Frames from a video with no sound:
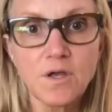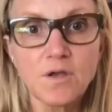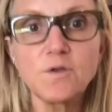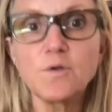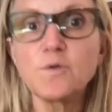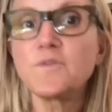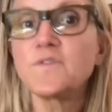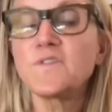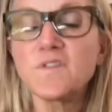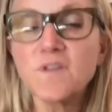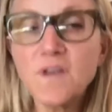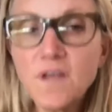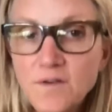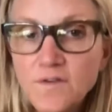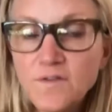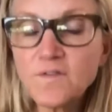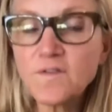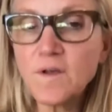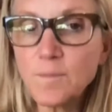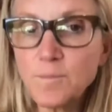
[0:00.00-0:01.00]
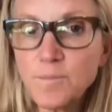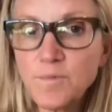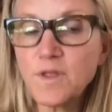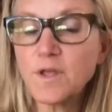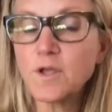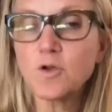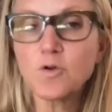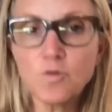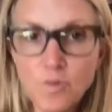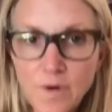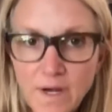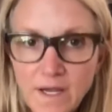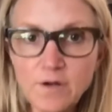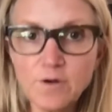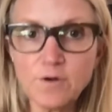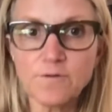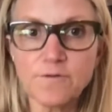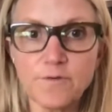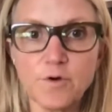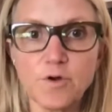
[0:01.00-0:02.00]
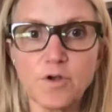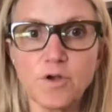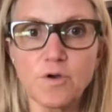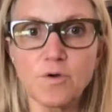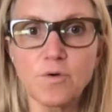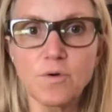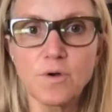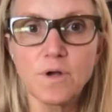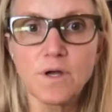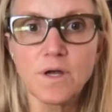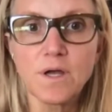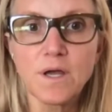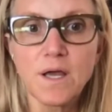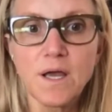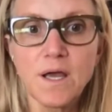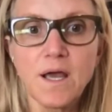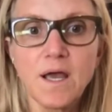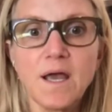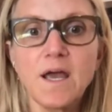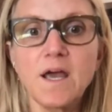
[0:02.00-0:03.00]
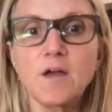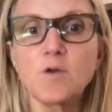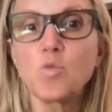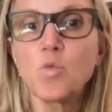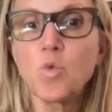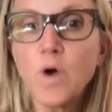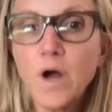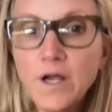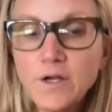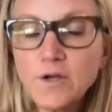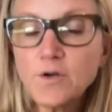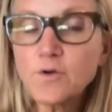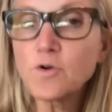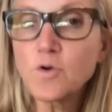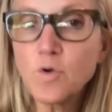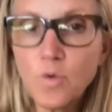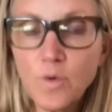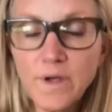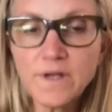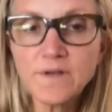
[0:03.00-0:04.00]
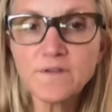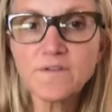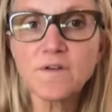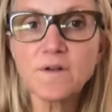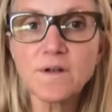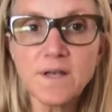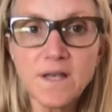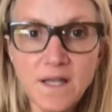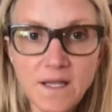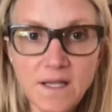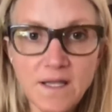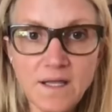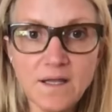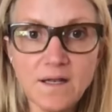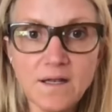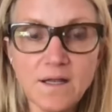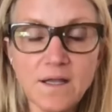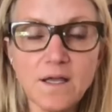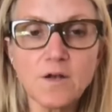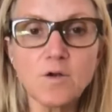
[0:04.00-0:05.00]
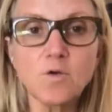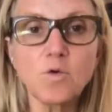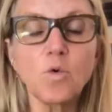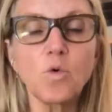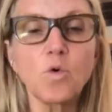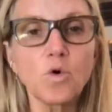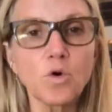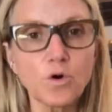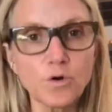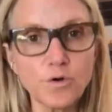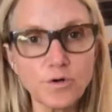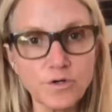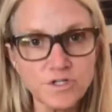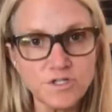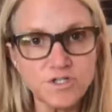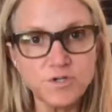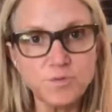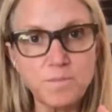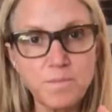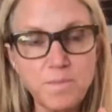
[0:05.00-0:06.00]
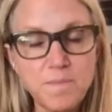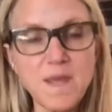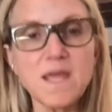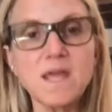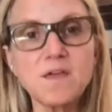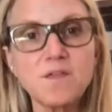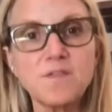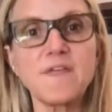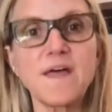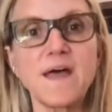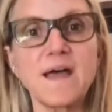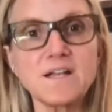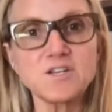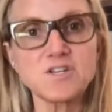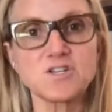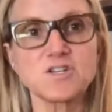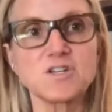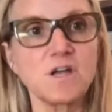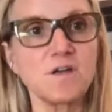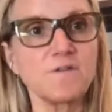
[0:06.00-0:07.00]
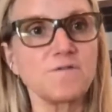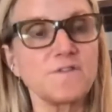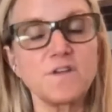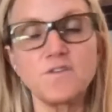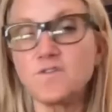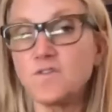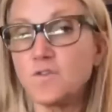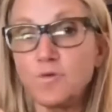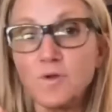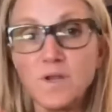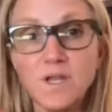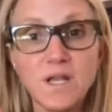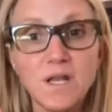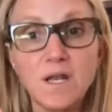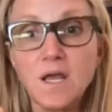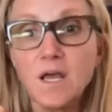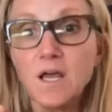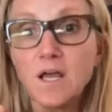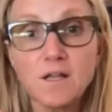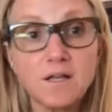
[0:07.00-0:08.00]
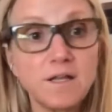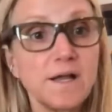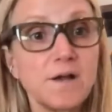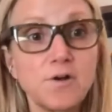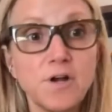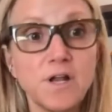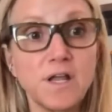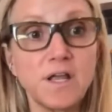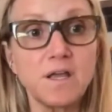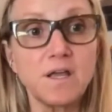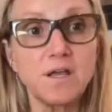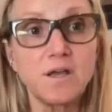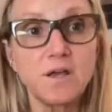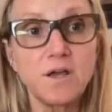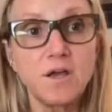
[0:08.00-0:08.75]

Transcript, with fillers: You see something greater for you. And what you're going to need in order to make that shift is you need clarity.